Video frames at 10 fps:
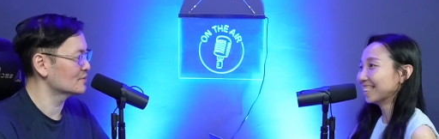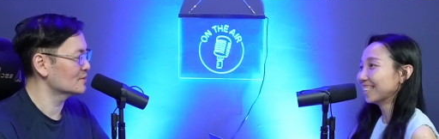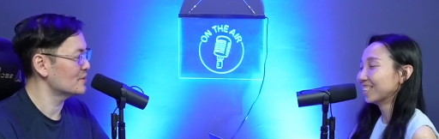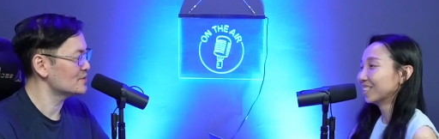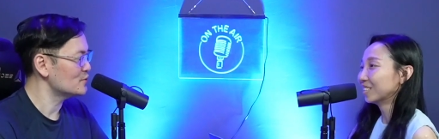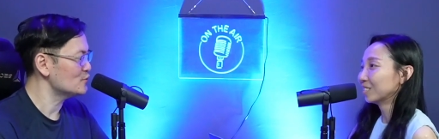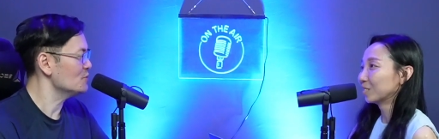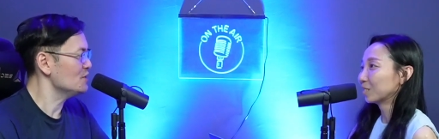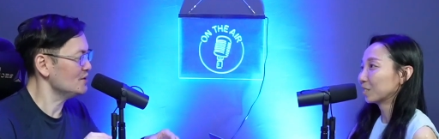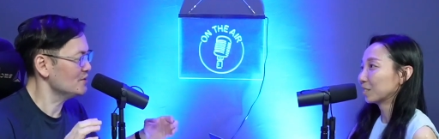Speaker 1: but excuse
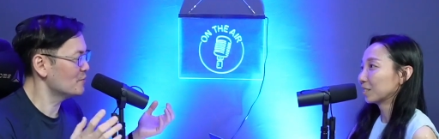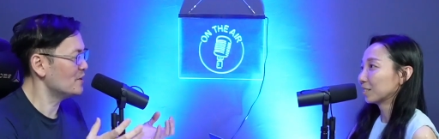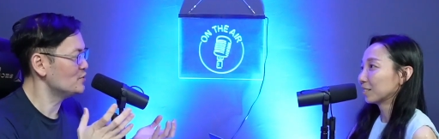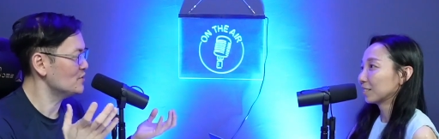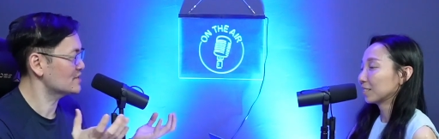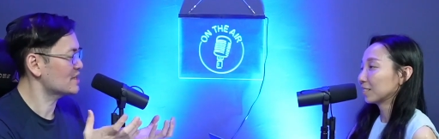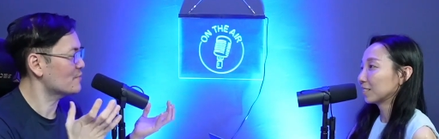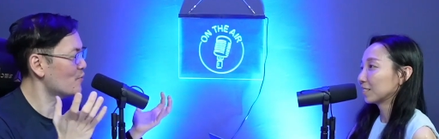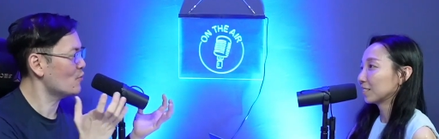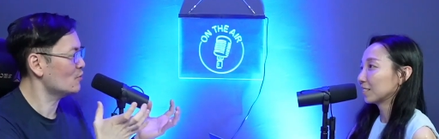me, Malaysia and
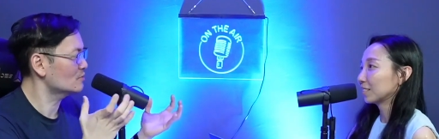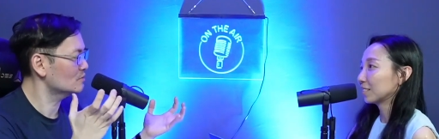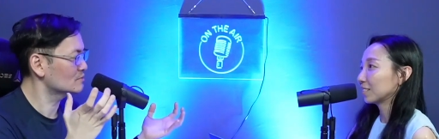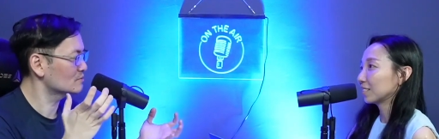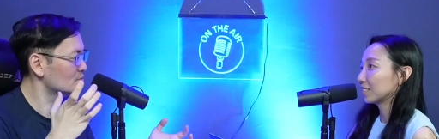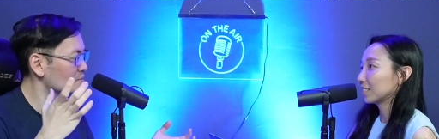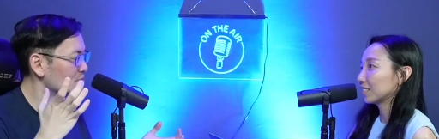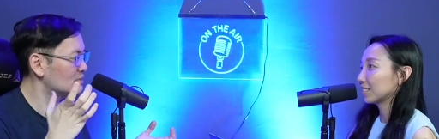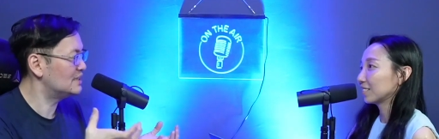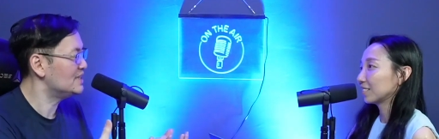Singapore
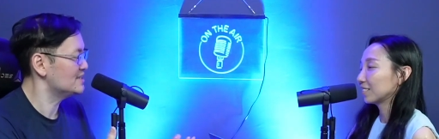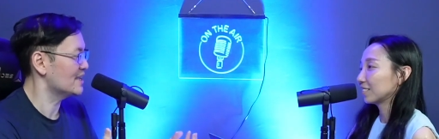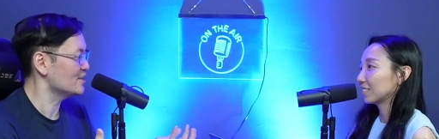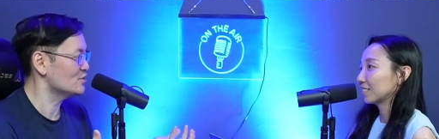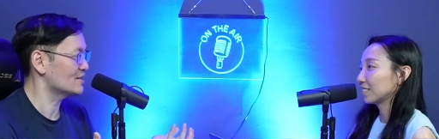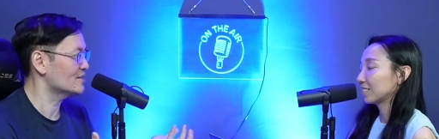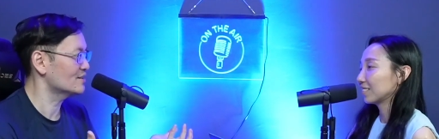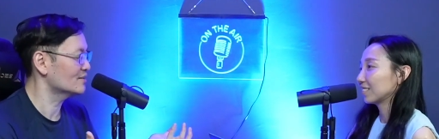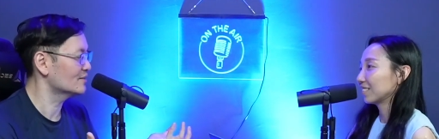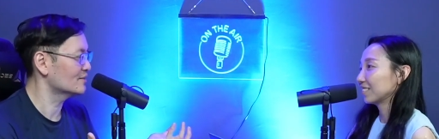this at each
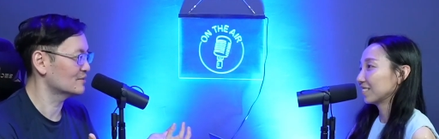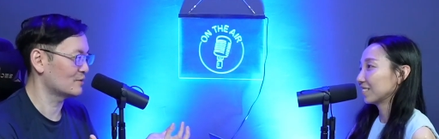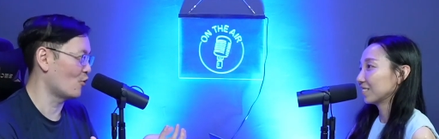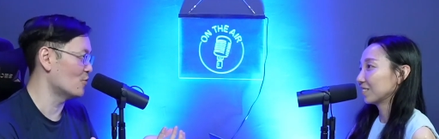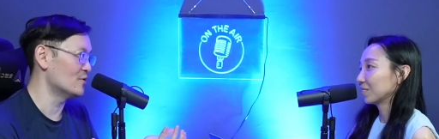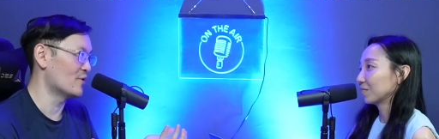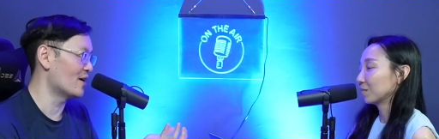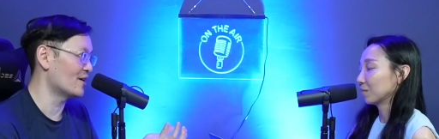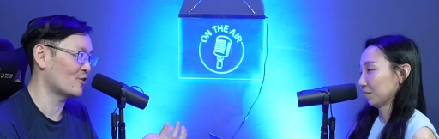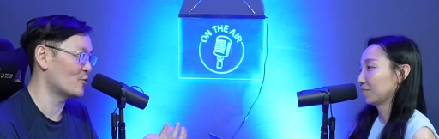other. Common,
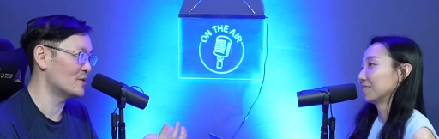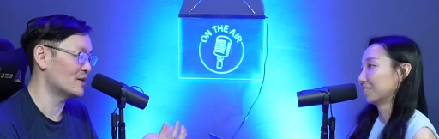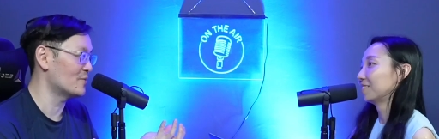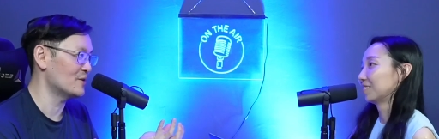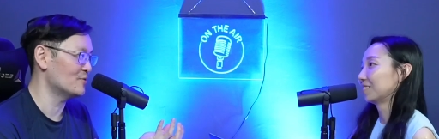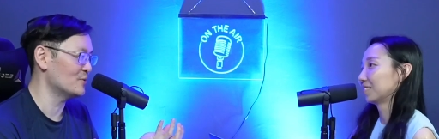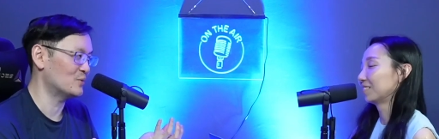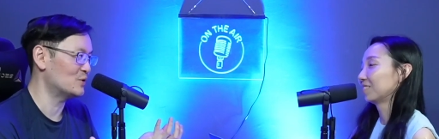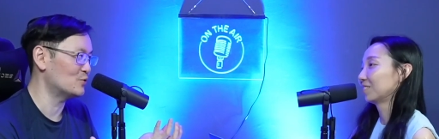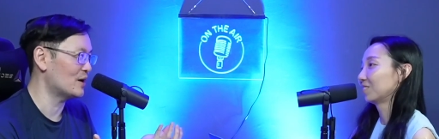right? Common. I mean, we,
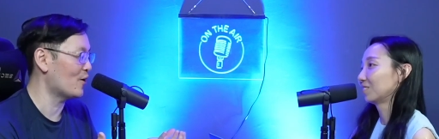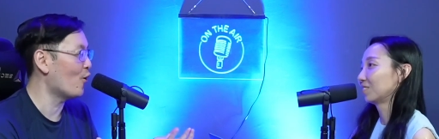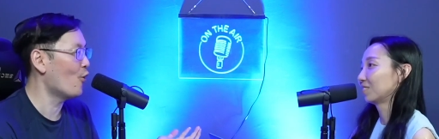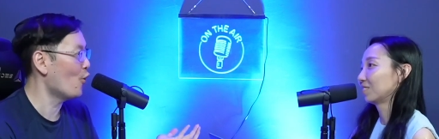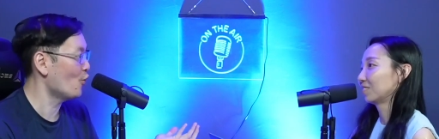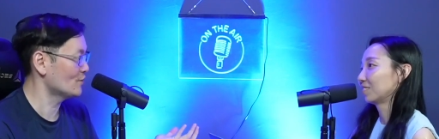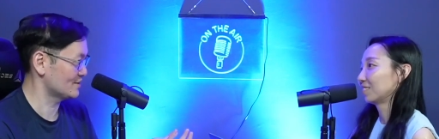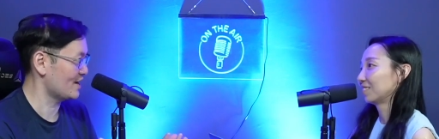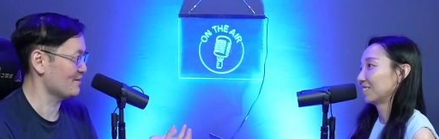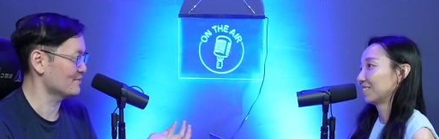we do that all the
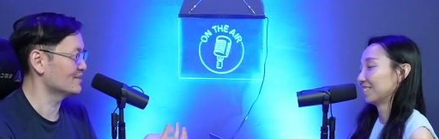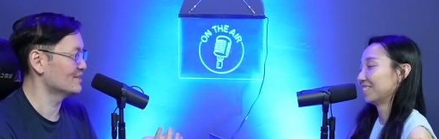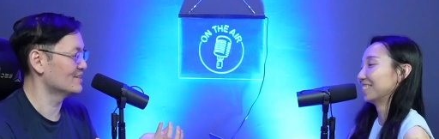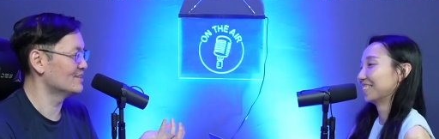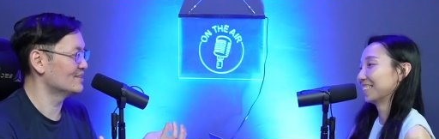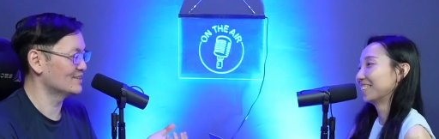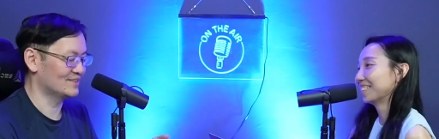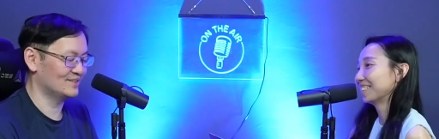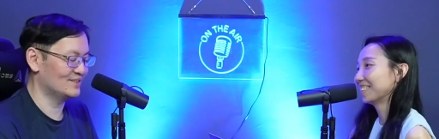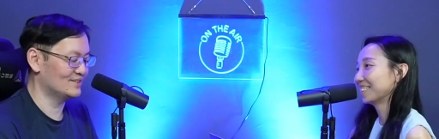time.
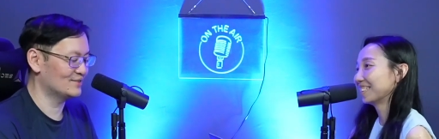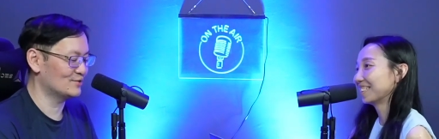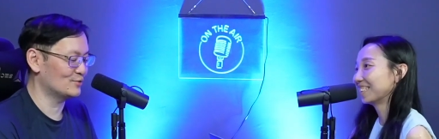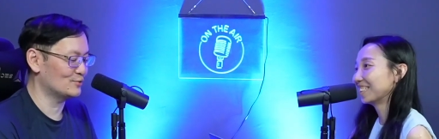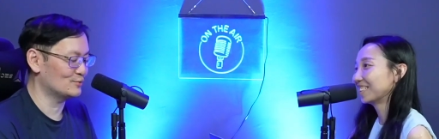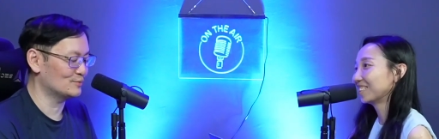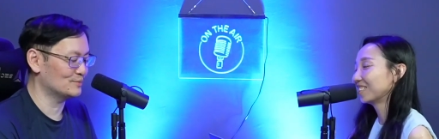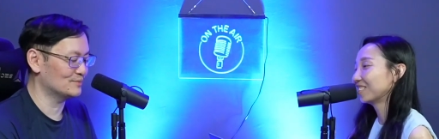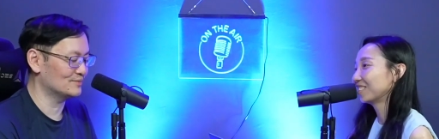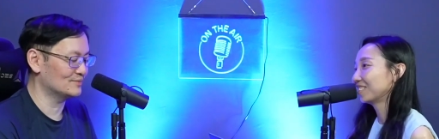So,
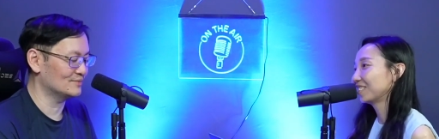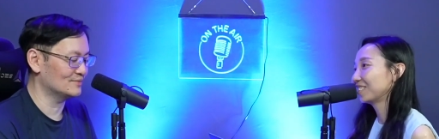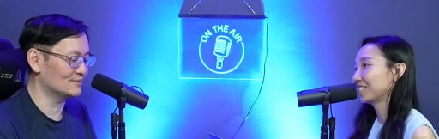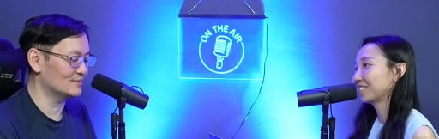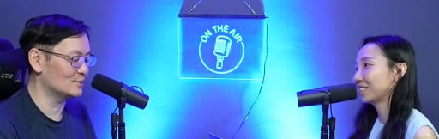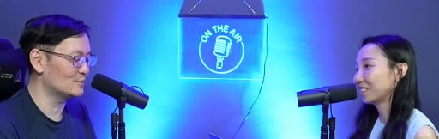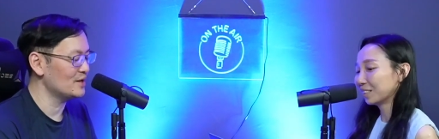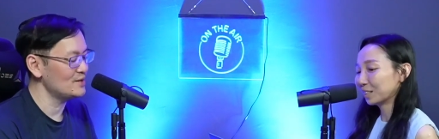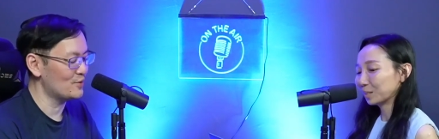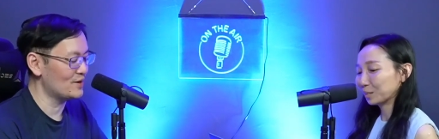but
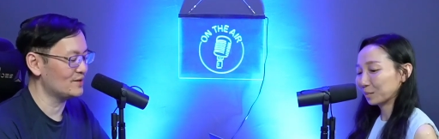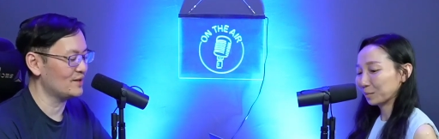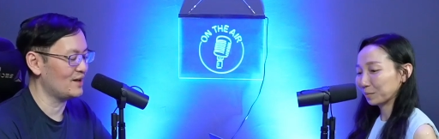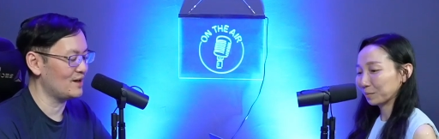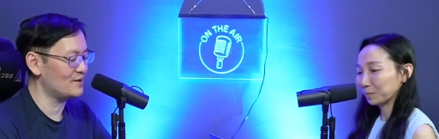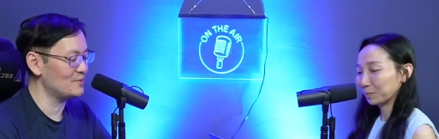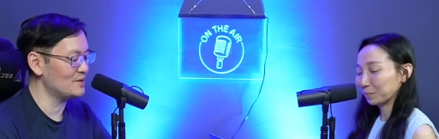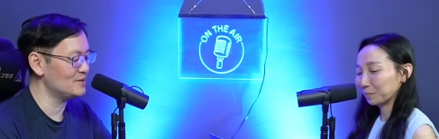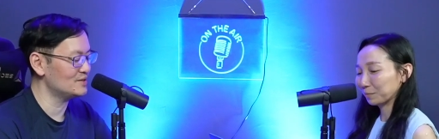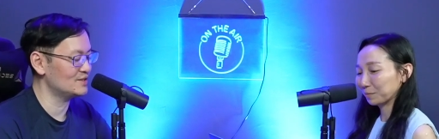anyway, I, I
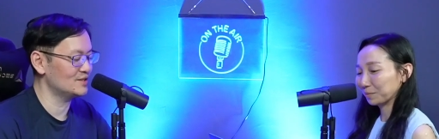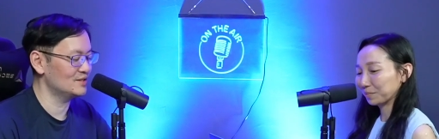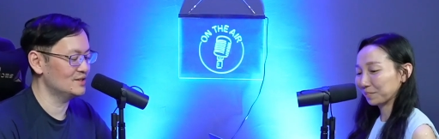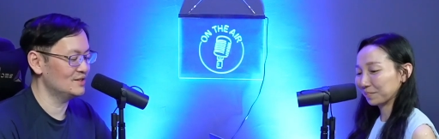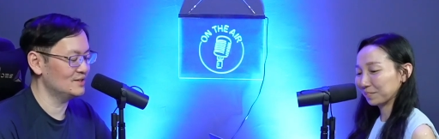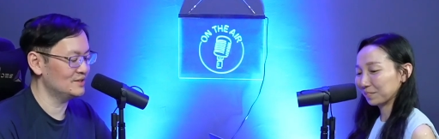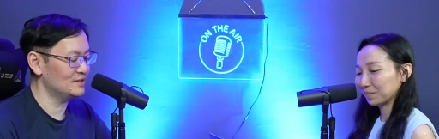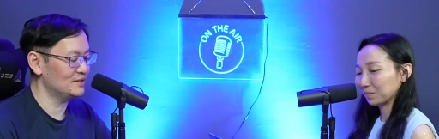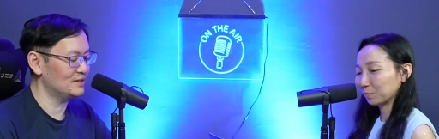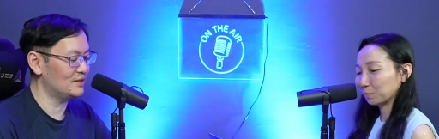mean,
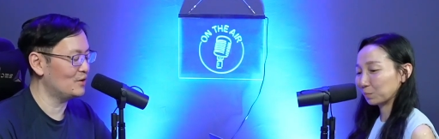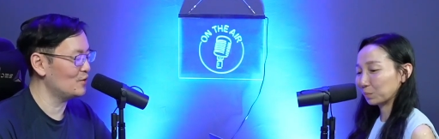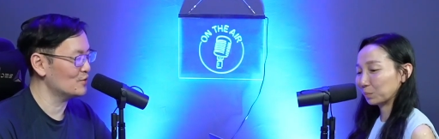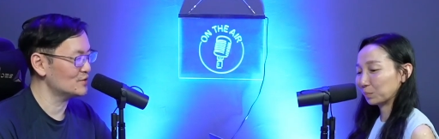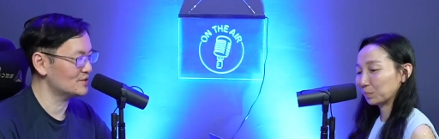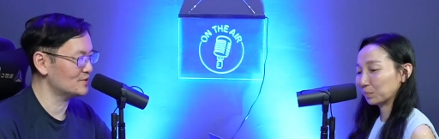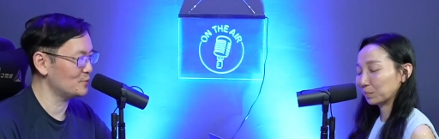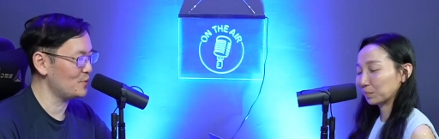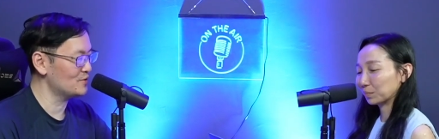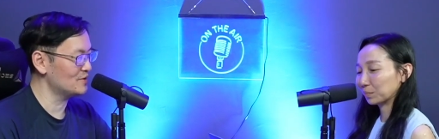of course,
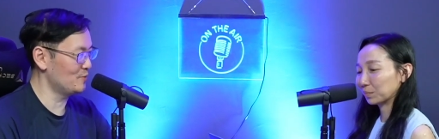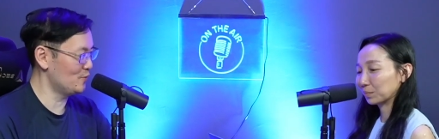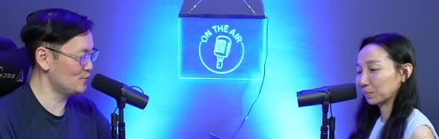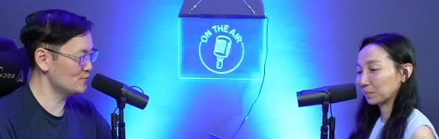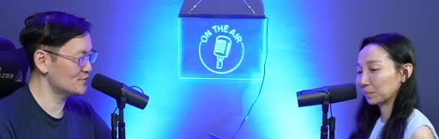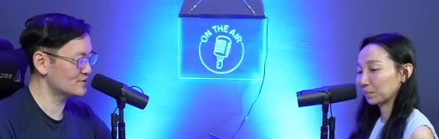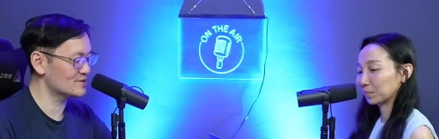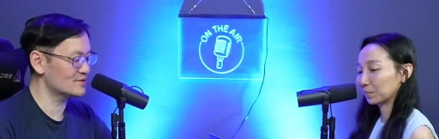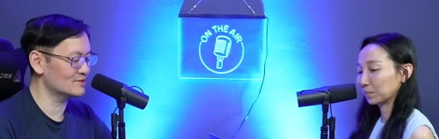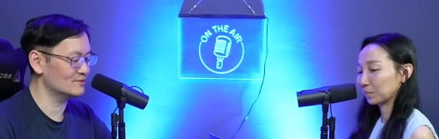one of the
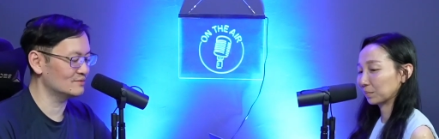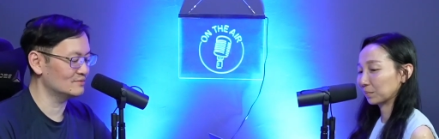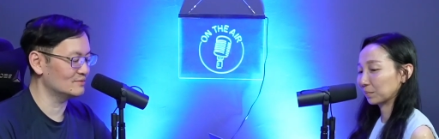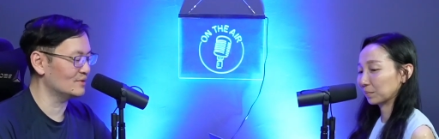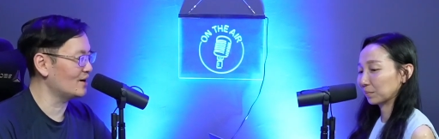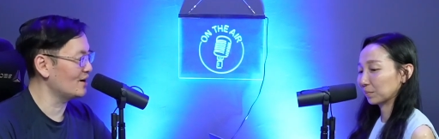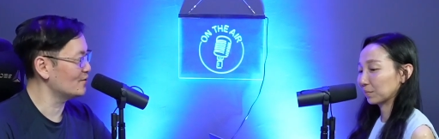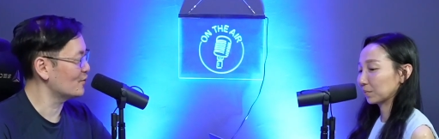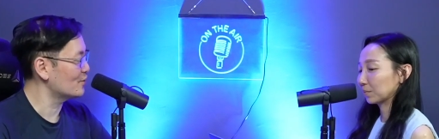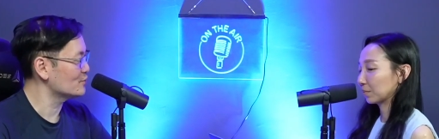most I, I
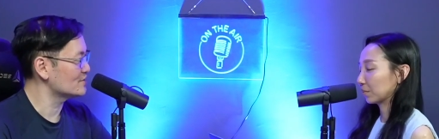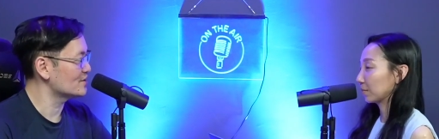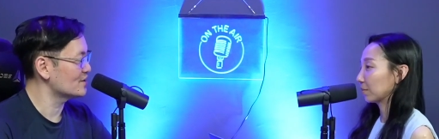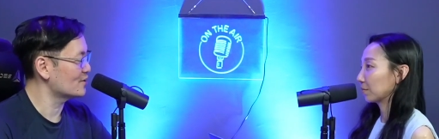don't know. I want to say I